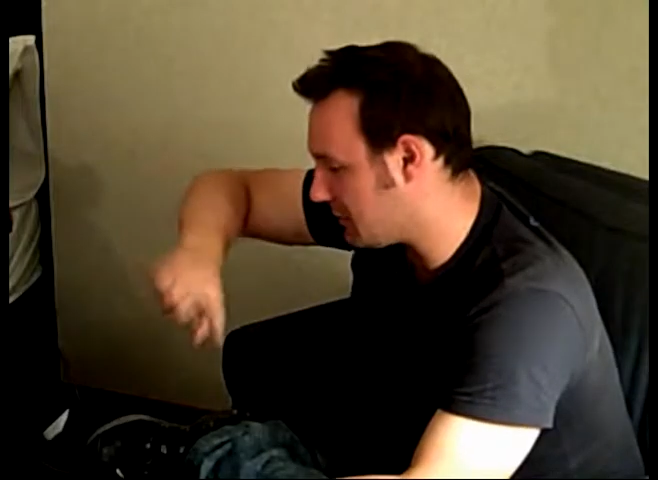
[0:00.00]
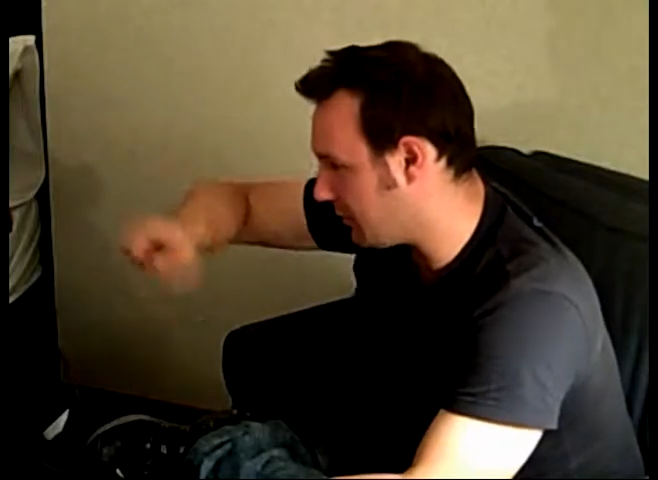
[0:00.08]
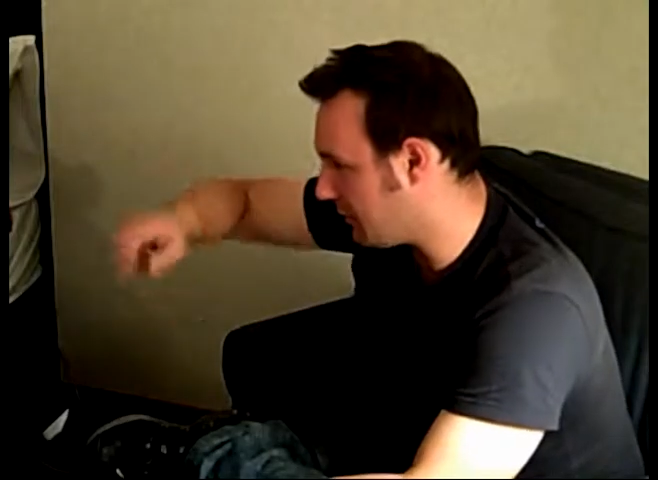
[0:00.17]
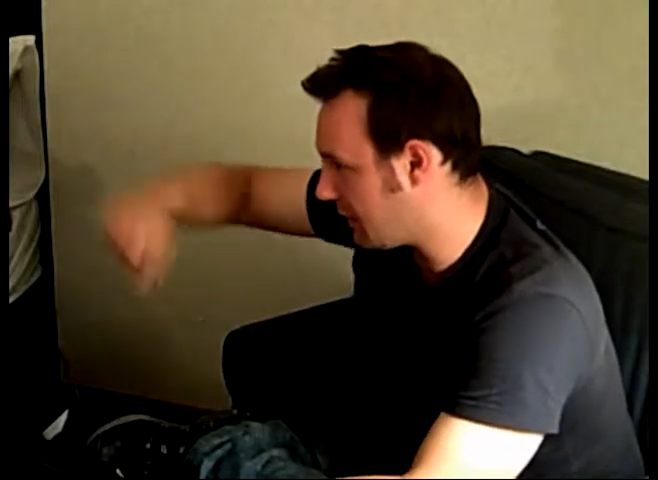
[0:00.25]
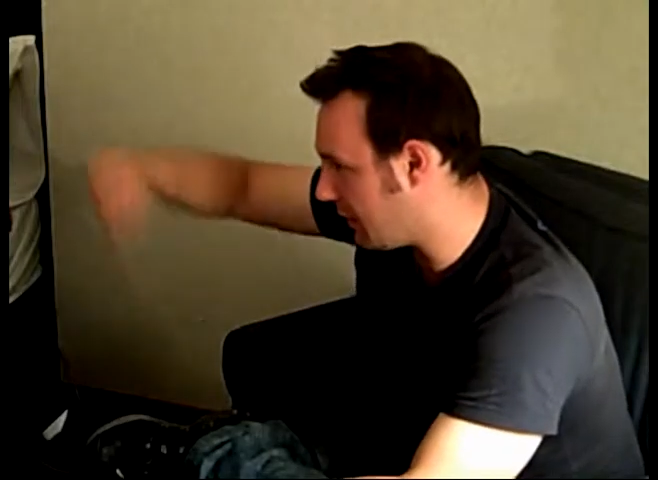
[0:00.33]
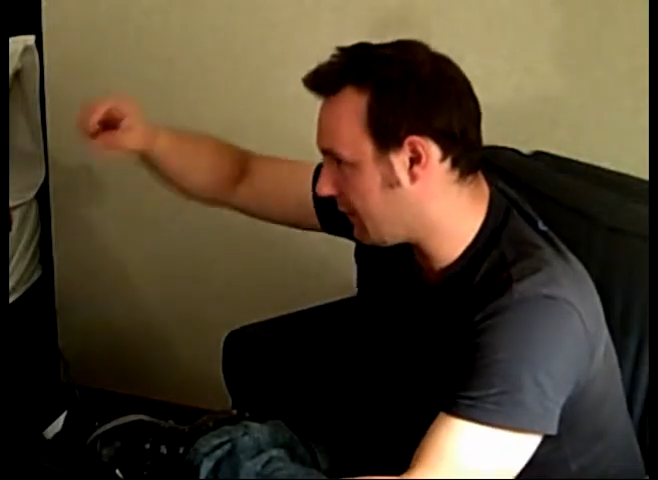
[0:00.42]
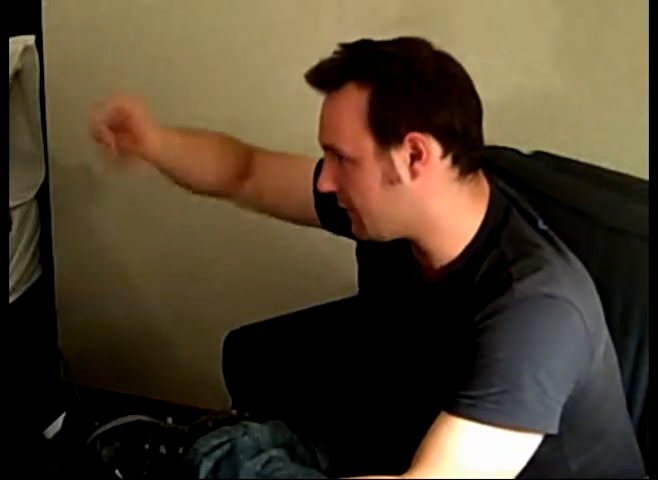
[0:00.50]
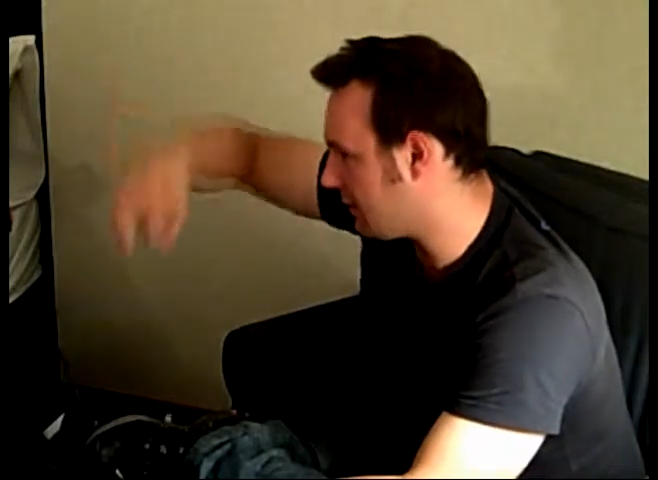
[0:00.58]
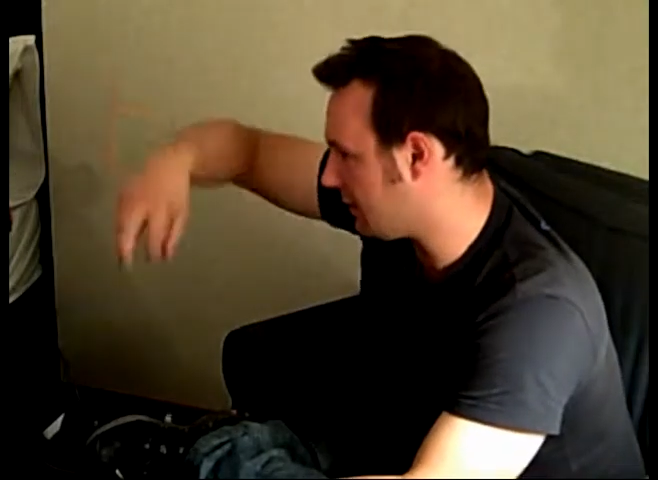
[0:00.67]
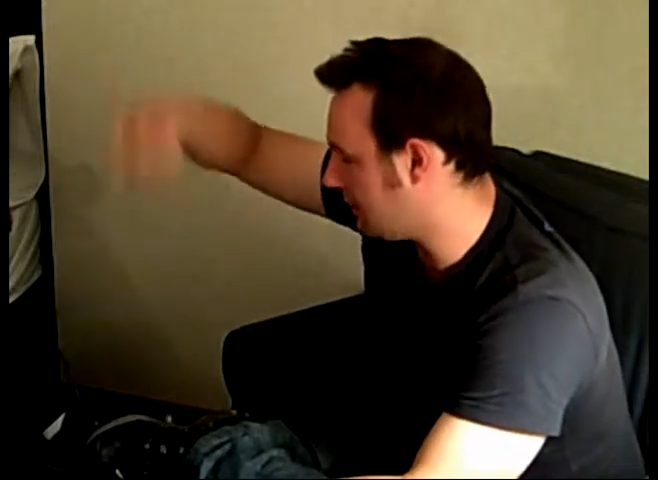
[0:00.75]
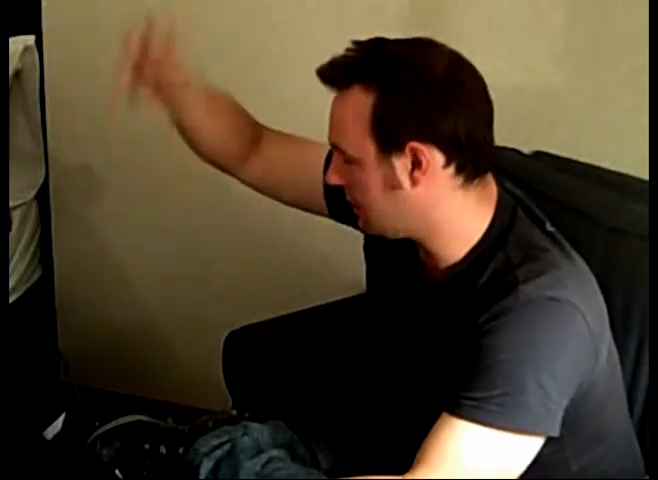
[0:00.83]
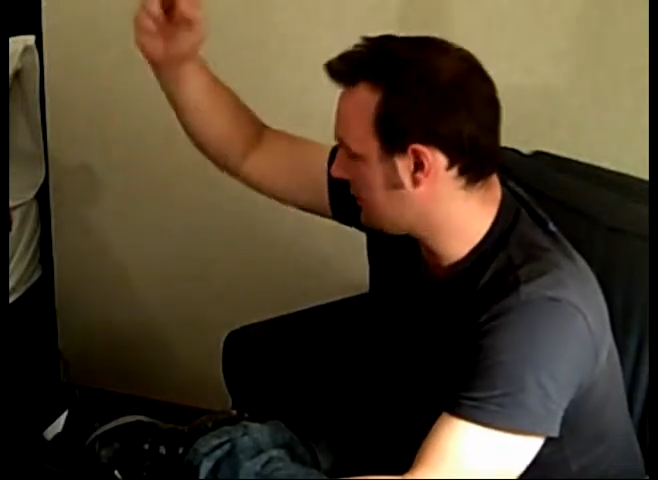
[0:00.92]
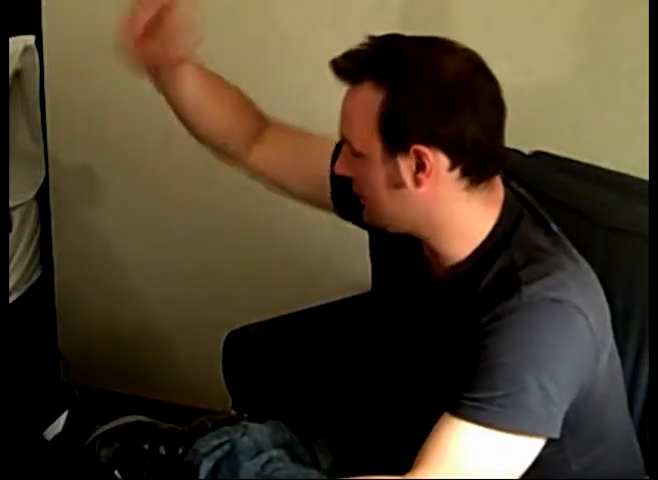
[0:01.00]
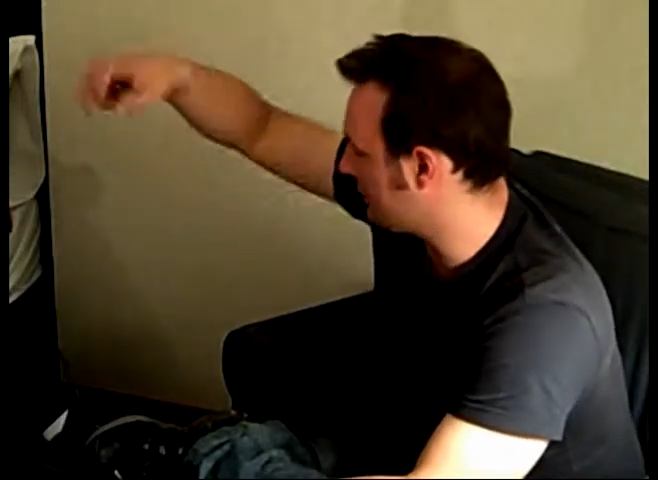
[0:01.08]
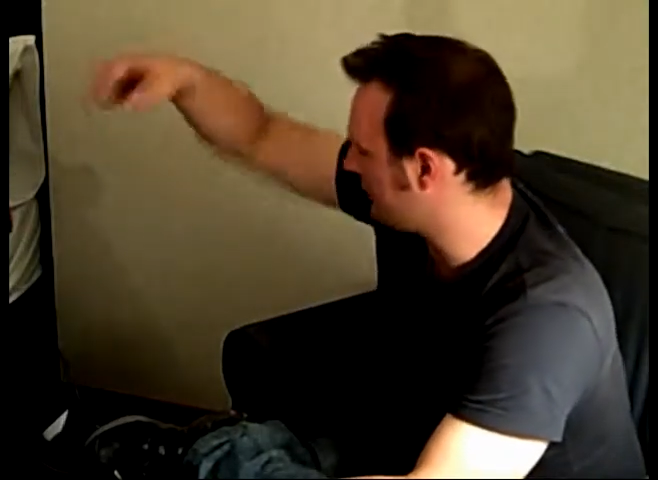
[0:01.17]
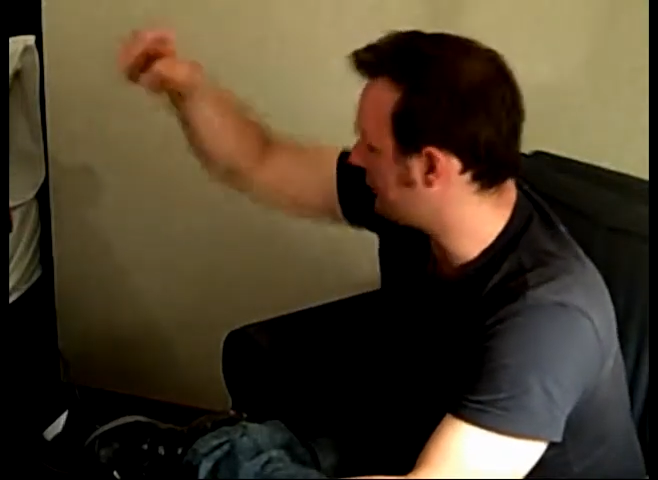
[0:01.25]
but without obviously the additional